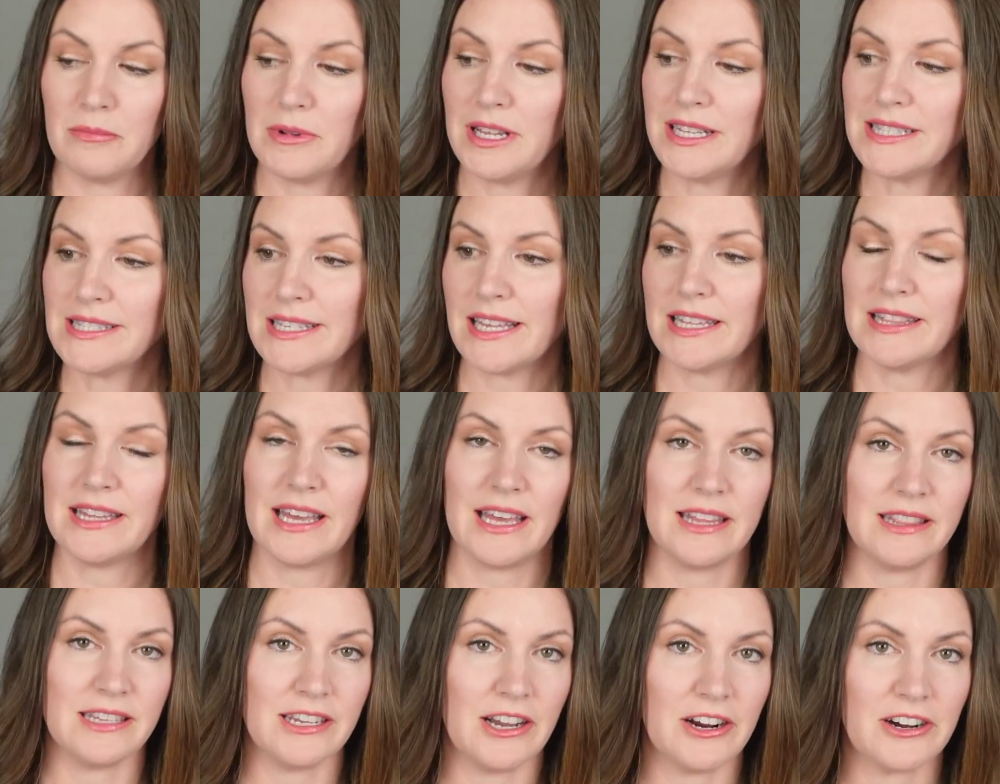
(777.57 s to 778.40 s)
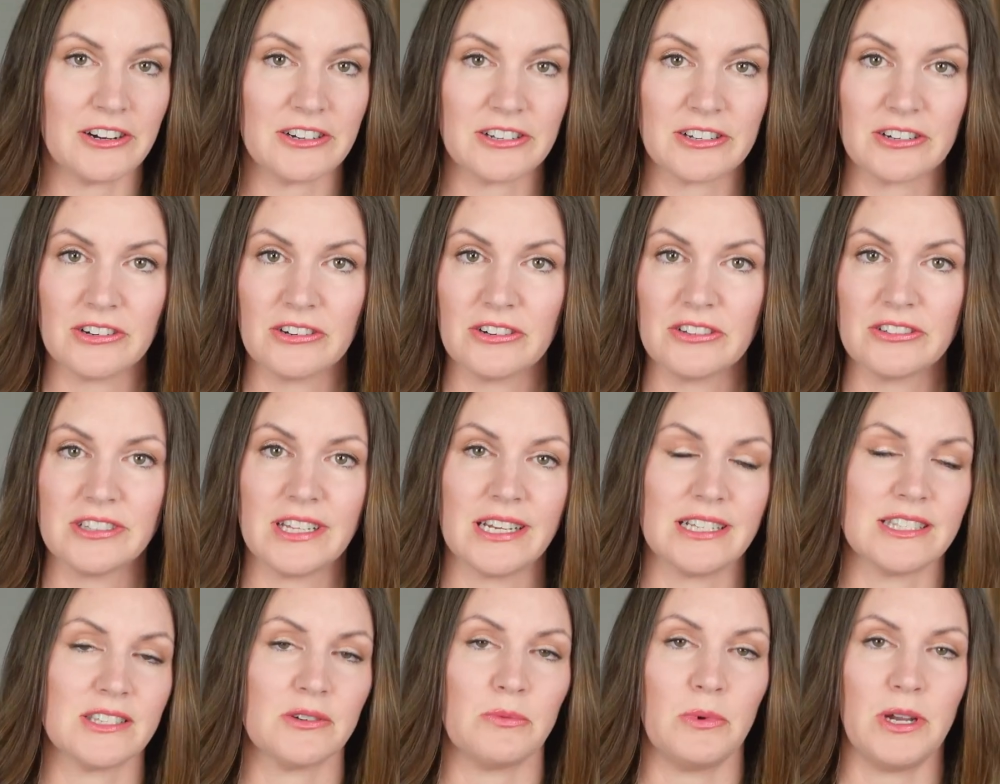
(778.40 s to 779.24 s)
It said that in the article.
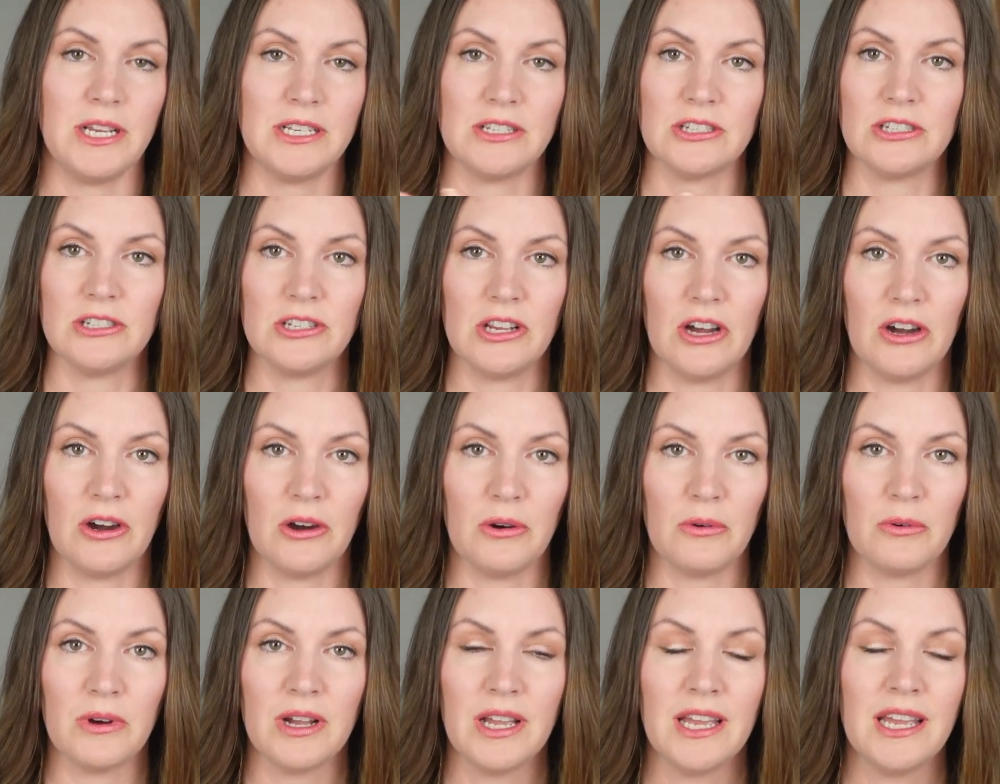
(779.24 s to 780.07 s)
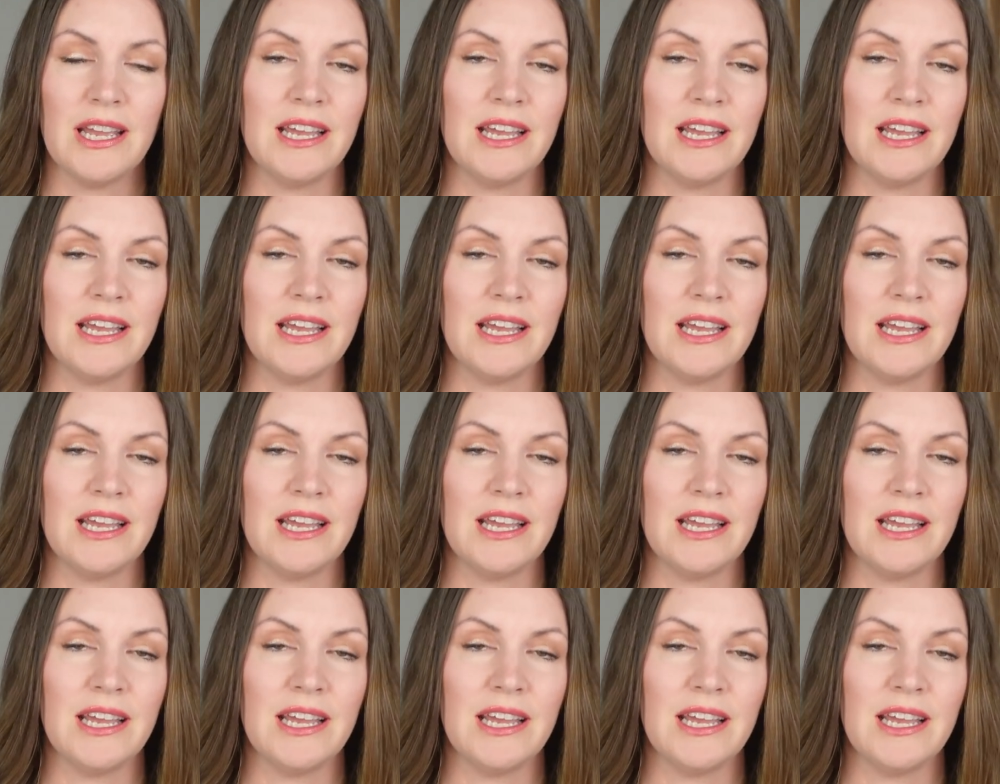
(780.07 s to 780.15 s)
That's a way to know.